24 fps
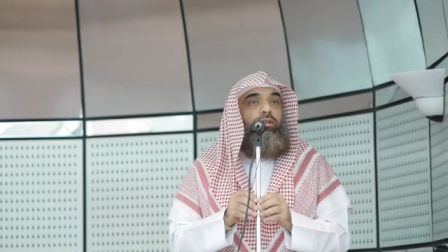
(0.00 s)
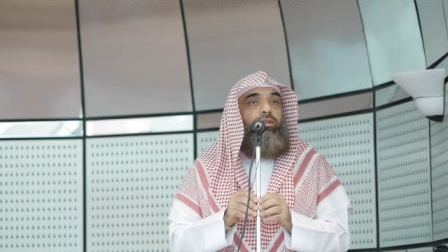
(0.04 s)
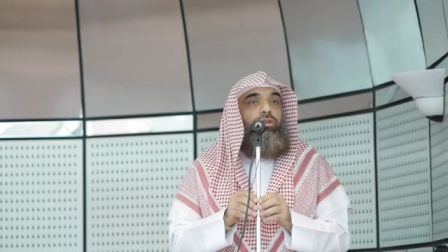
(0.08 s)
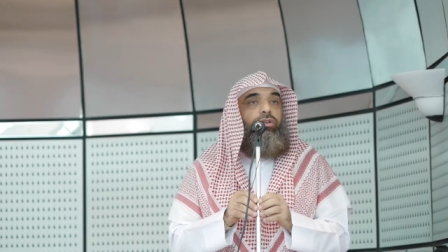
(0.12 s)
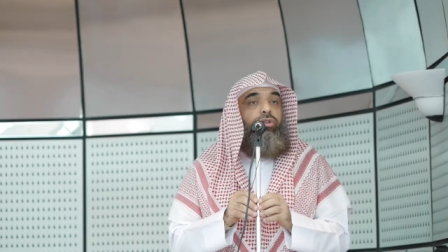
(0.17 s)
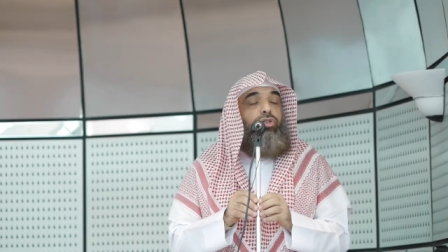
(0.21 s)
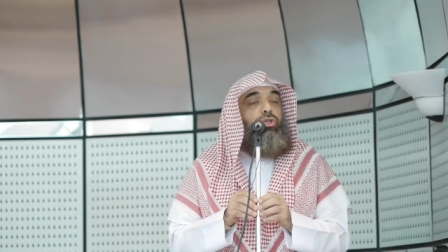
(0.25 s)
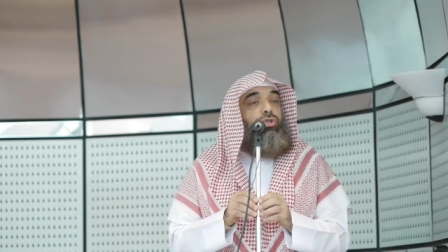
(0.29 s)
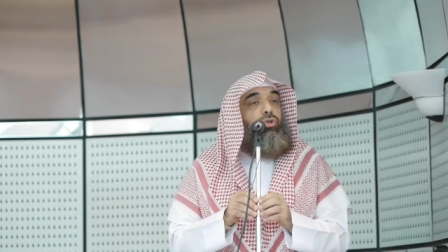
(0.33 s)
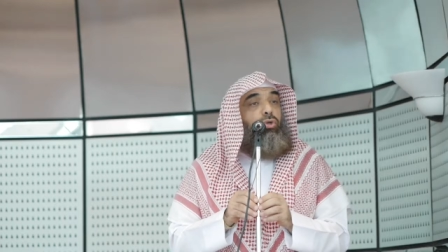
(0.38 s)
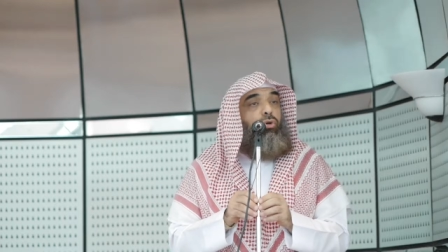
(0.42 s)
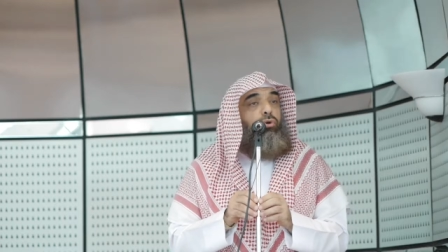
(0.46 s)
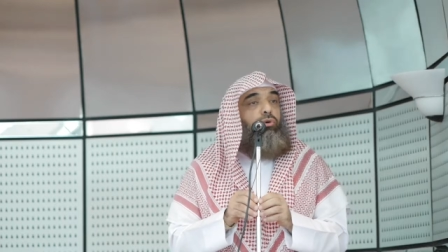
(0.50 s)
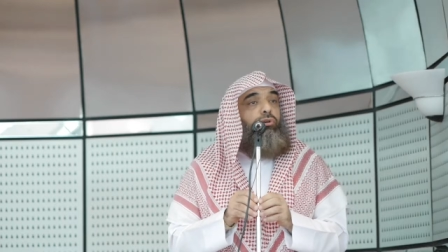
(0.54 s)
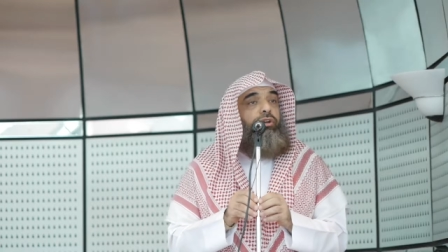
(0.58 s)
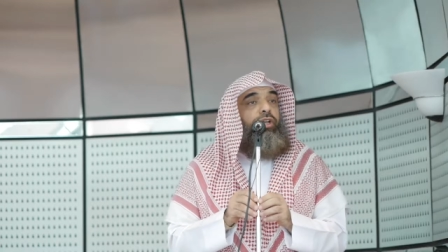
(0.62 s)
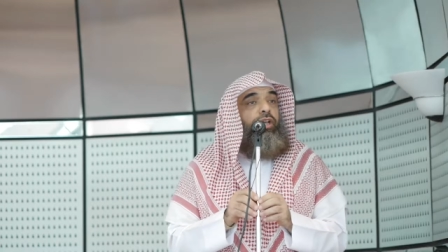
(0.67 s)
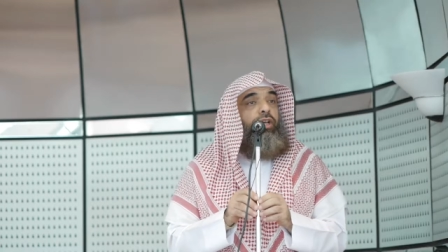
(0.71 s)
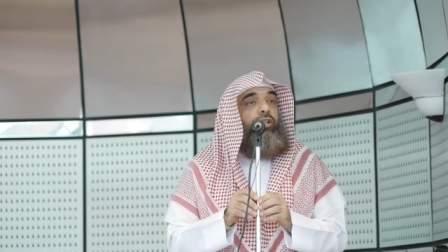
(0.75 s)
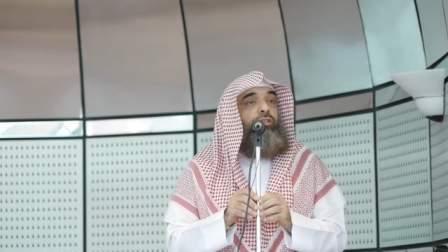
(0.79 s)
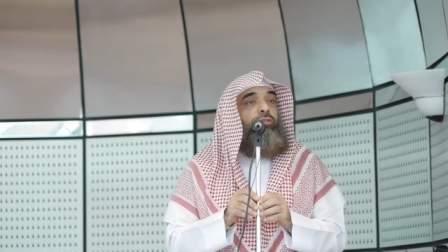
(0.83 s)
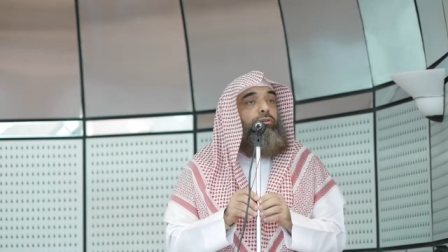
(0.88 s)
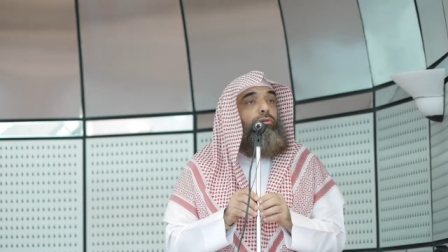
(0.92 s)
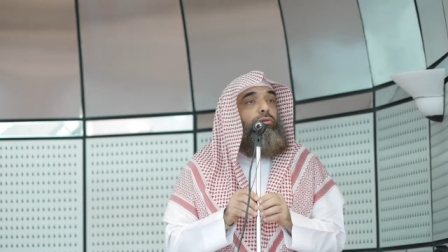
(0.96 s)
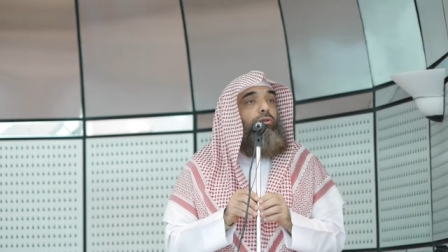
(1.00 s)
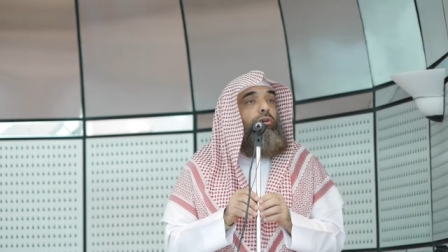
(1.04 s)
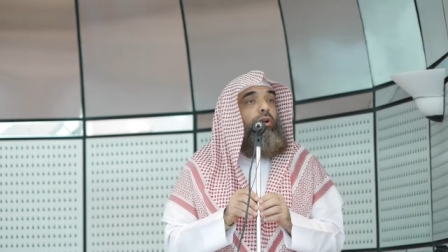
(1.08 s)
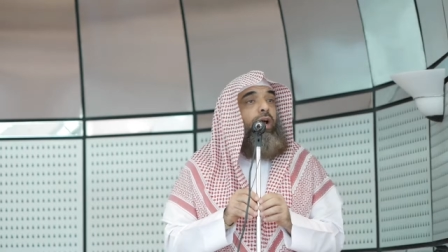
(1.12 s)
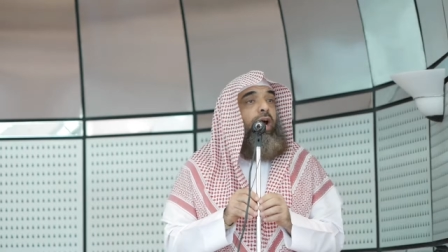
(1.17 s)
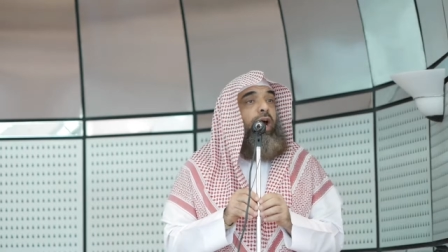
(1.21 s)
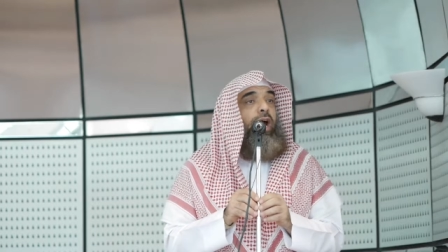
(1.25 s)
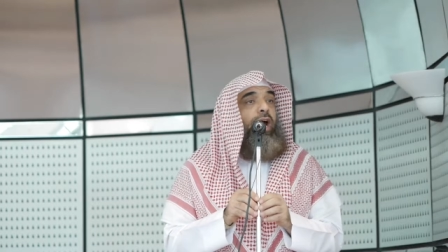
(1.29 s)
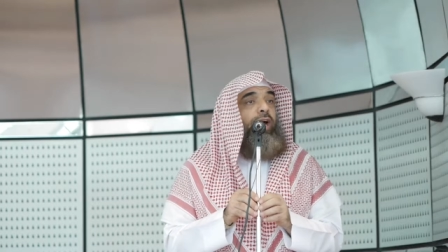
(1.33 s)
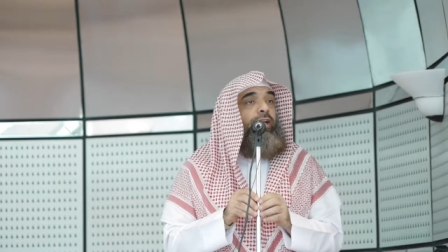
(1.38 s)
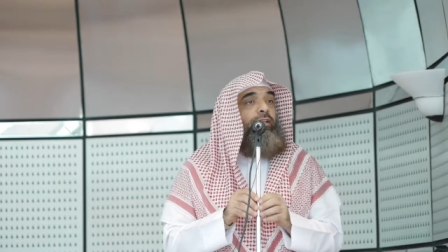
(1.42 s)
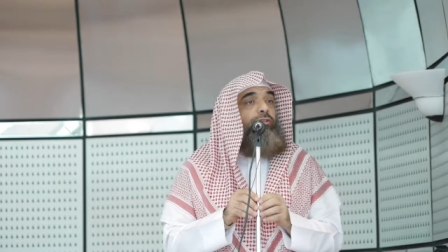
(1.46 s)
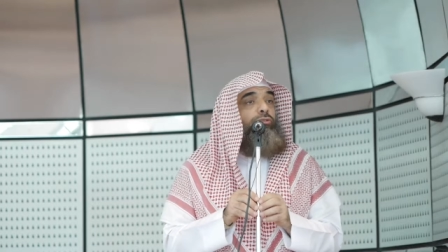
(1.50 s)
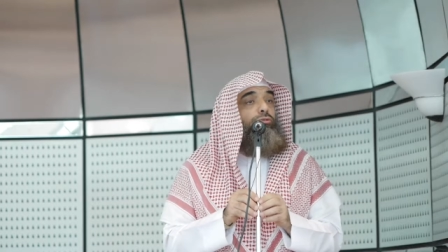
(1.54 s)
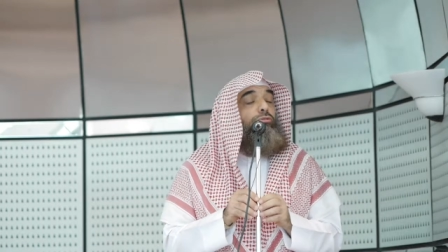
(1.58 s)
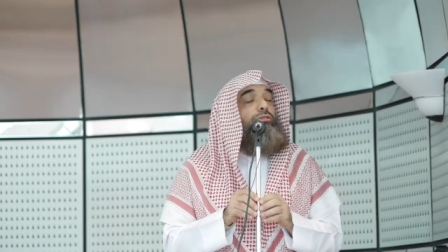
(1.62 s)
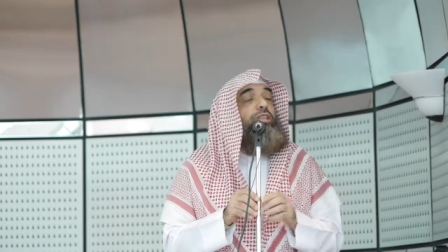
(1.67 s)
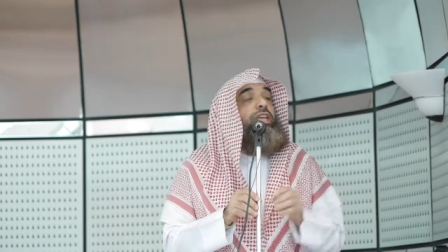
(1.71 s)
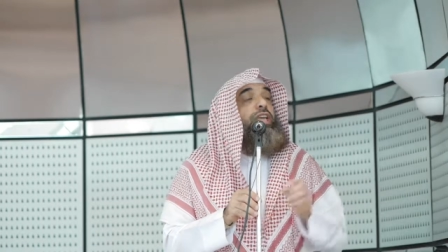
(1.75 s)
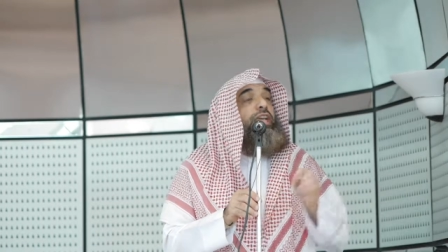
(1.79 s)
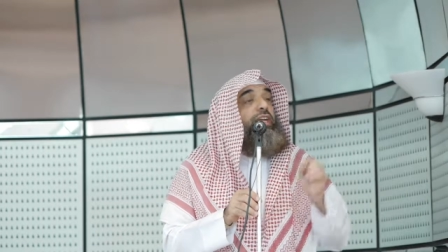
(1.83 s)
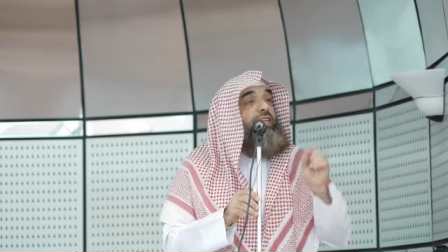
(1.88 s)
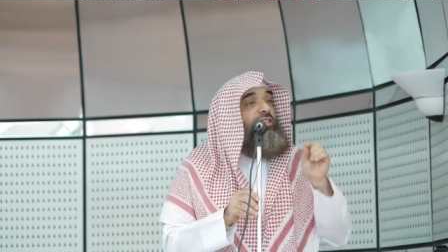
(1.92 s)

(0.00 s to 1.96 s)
story in the Quran, to the